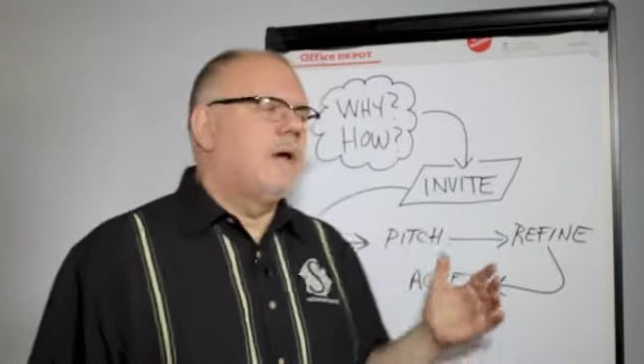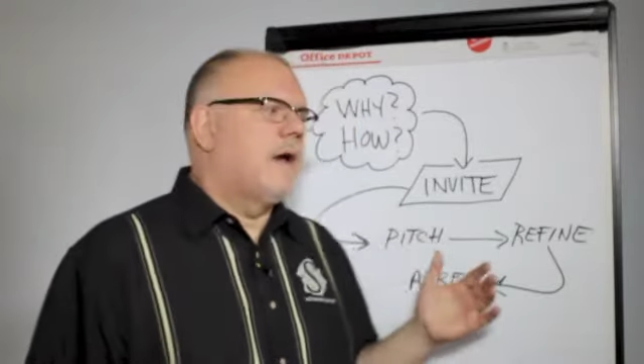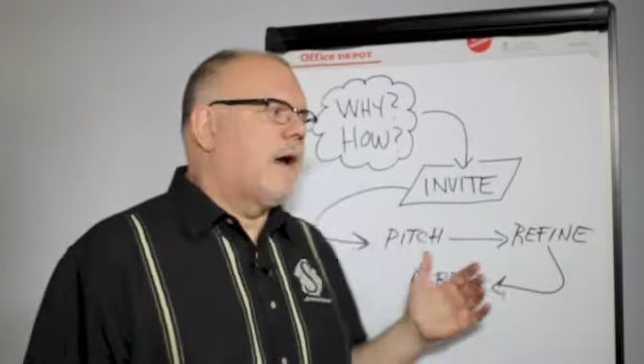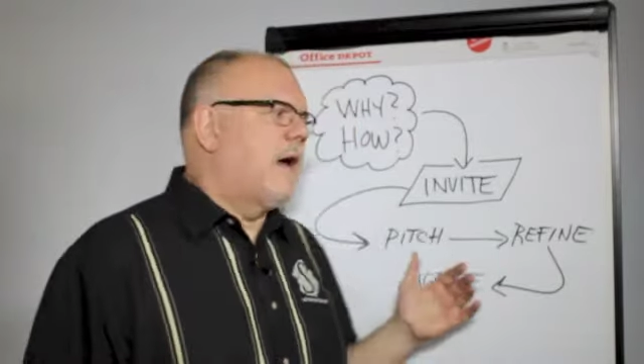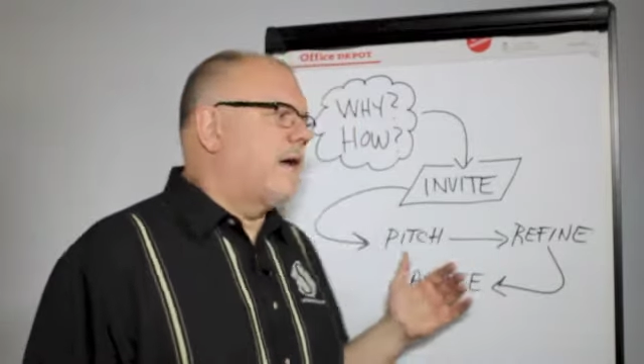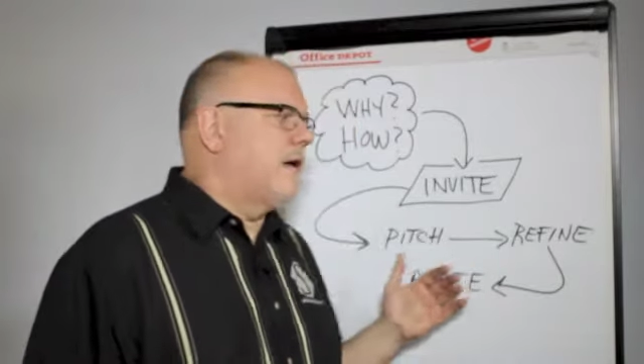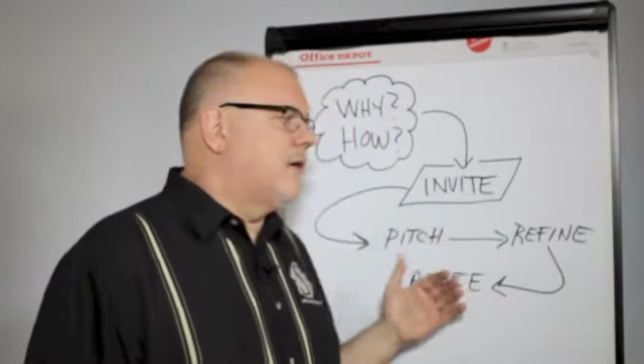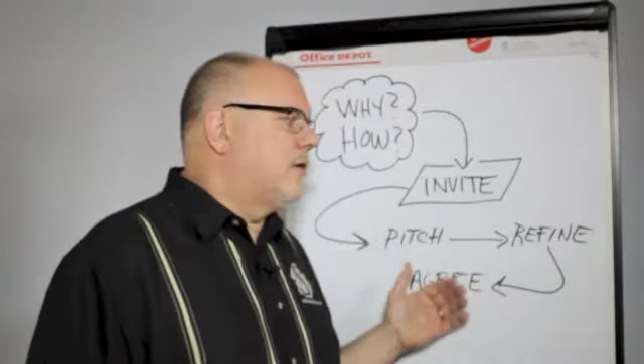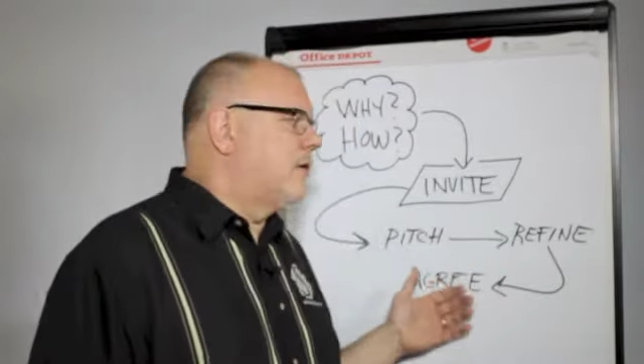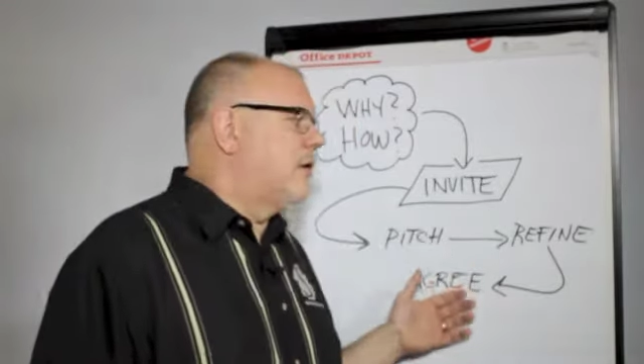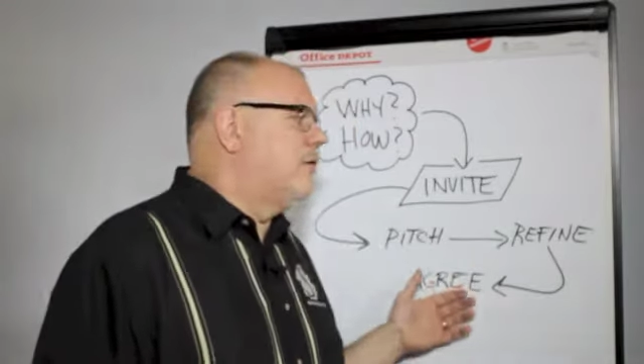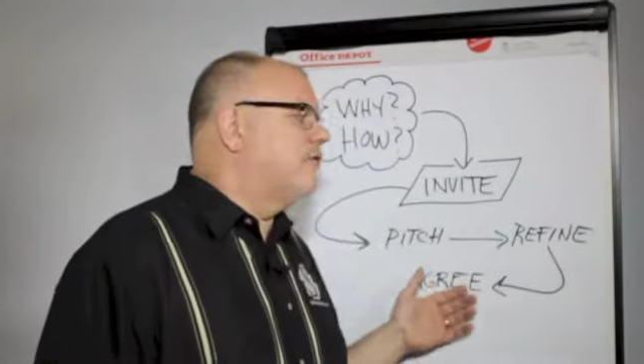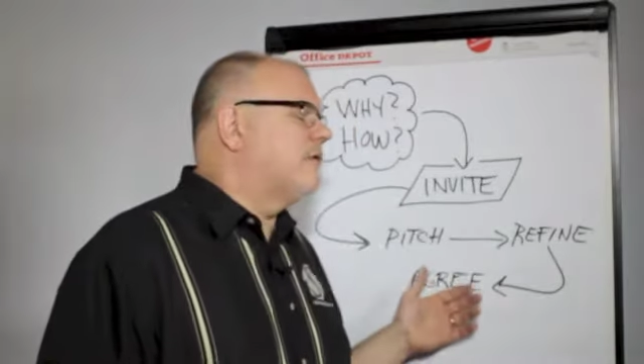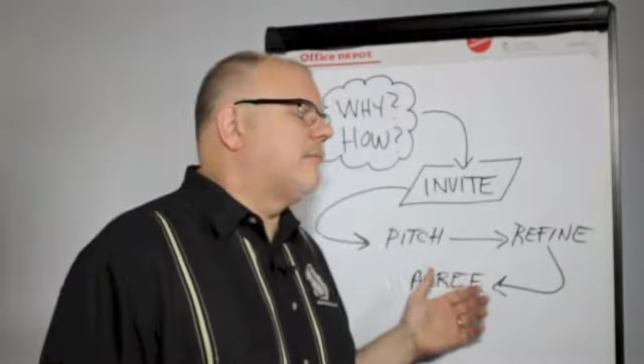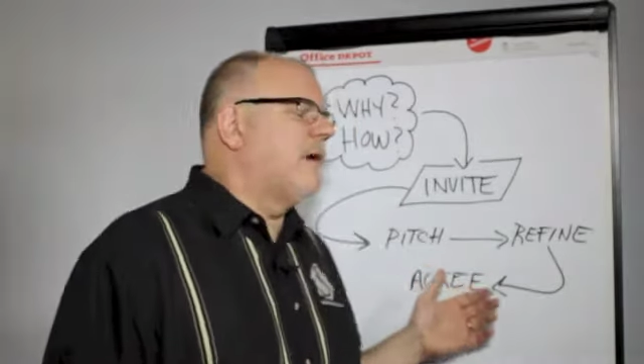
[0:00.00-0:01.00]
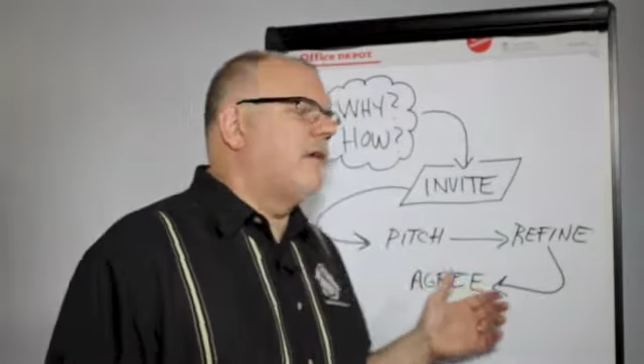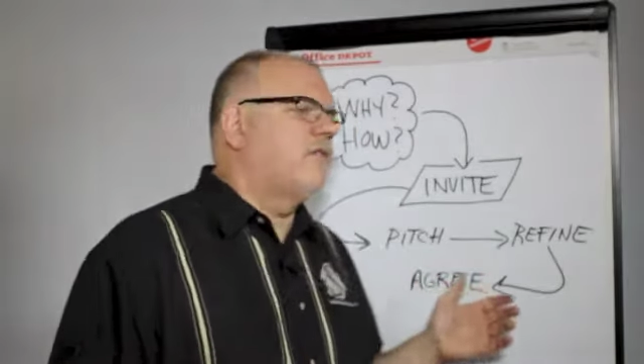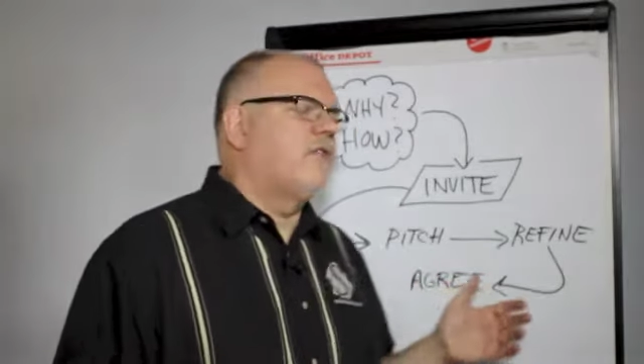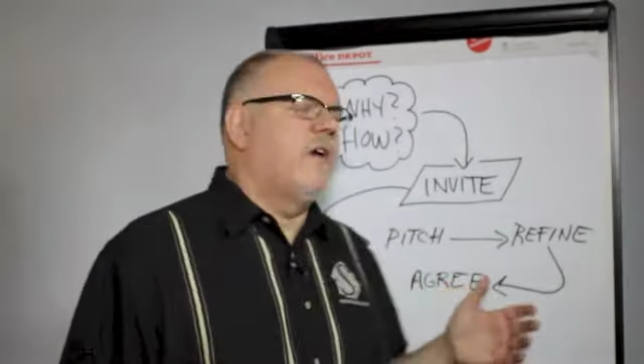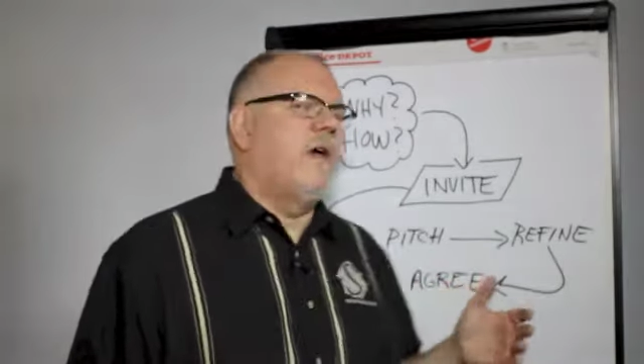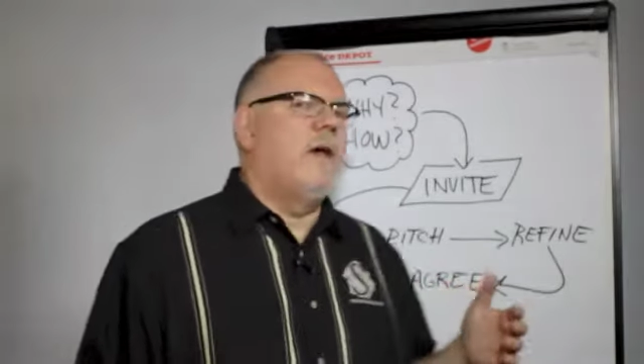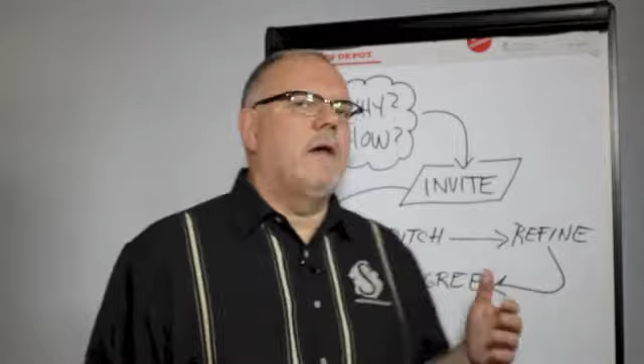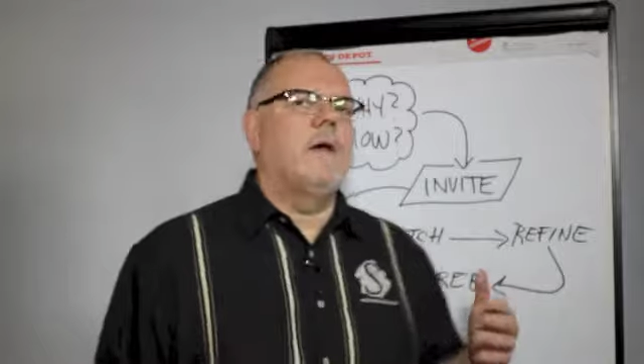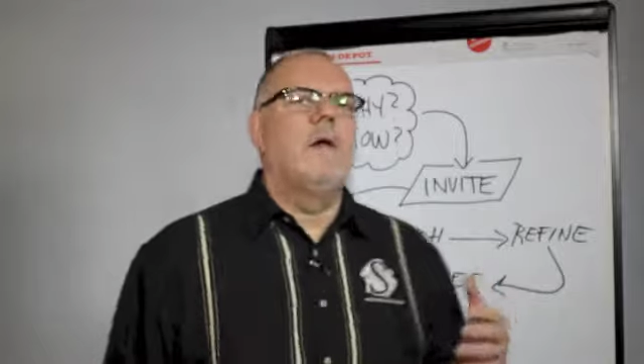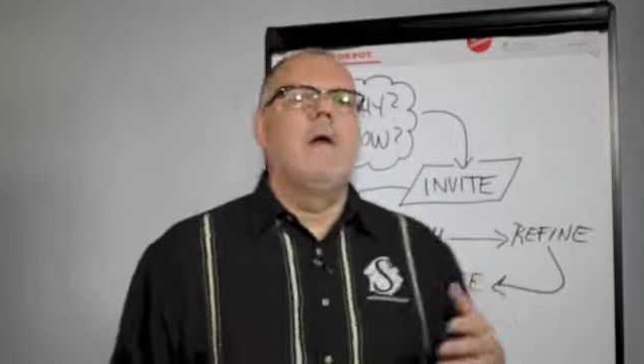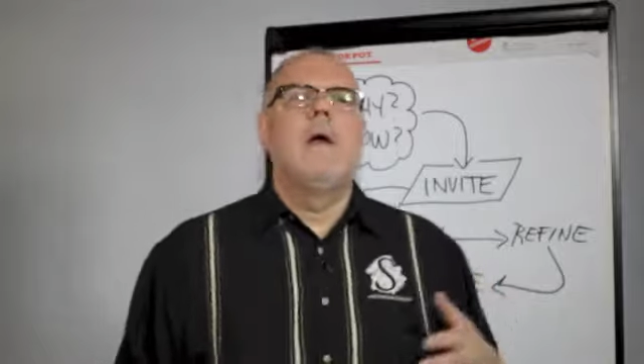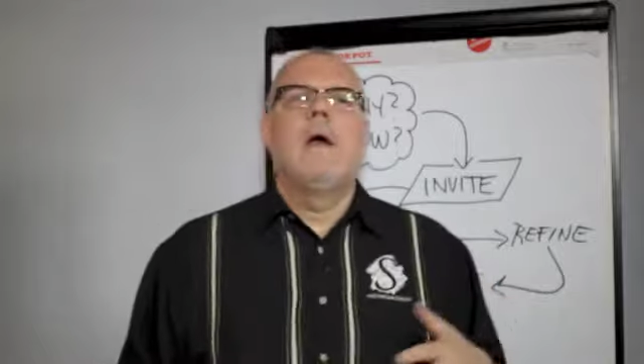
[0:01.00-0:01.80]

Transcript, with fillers: I can close it by saying,